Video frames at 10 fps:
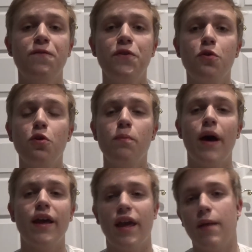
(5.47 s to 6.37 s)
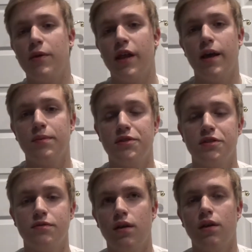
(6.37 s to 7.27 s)
Fuel by Gamma
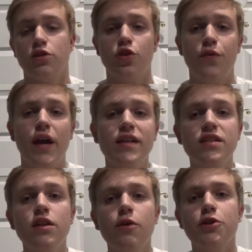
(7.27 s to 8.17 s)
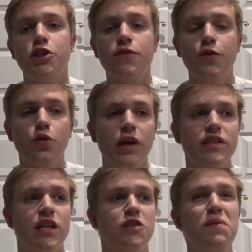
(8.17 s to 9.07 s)
Labs. So if you guys didn't know what G Fuel
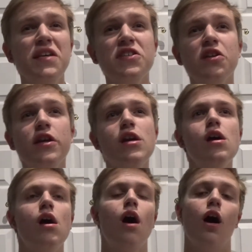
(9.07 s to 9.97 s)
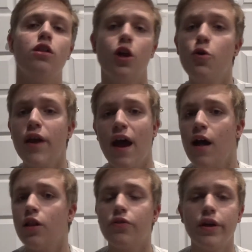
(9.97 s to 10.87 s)
is, it's basically a
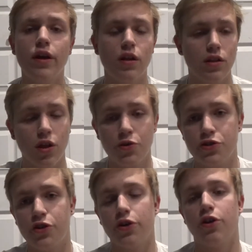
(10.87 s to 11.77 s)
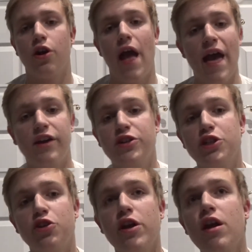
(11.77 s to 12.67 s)
low-calorie, low-sugar energy
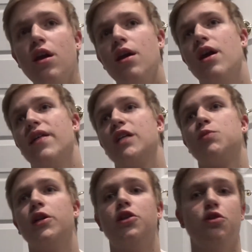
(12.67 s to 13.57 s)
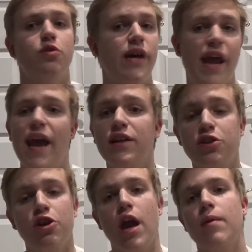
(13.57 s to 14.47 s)
drink that's meant to
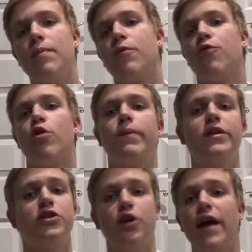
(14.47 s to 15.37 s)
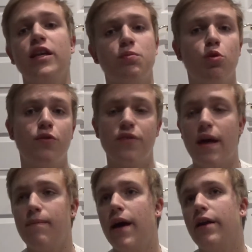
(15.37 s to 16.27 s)
enhance your gaming performance, or any sport for
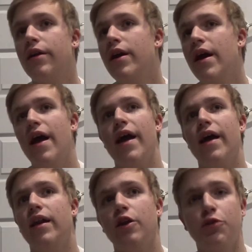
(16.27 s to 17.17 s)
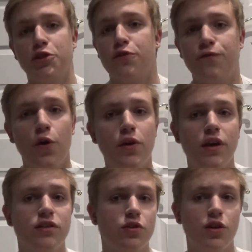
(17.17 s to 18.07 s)
that matter, and increase your
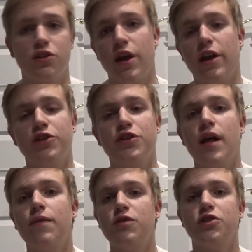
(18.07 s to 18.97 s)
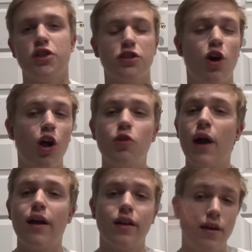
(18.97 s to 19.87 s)
focus, increase your energy levels, just all
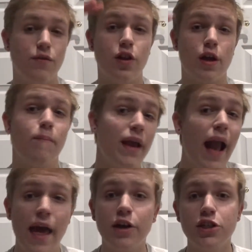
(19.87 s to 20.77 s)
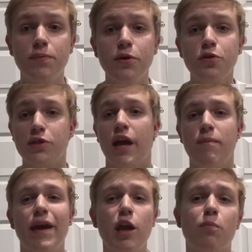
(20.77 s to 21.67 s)
around give you like a big energy boost
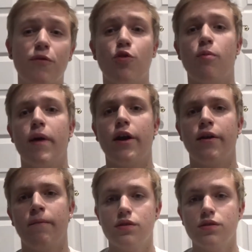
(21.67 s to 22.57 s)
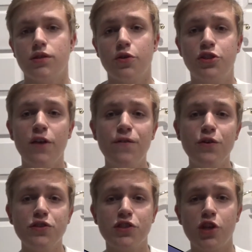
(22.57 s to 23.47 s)
and make you perform better. So G
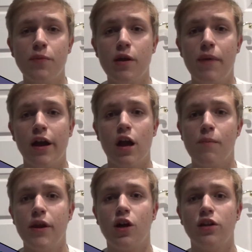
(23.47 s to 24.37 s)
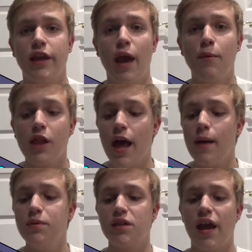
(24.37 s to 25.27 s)
Fuel is distributed by a company called Gamma
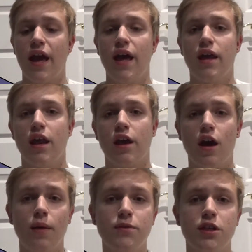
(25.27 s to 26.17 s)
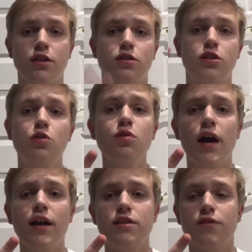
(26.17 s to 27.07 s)
Labs, and it comes in two
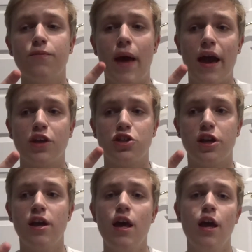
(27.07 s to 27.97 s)
kinds of packaging.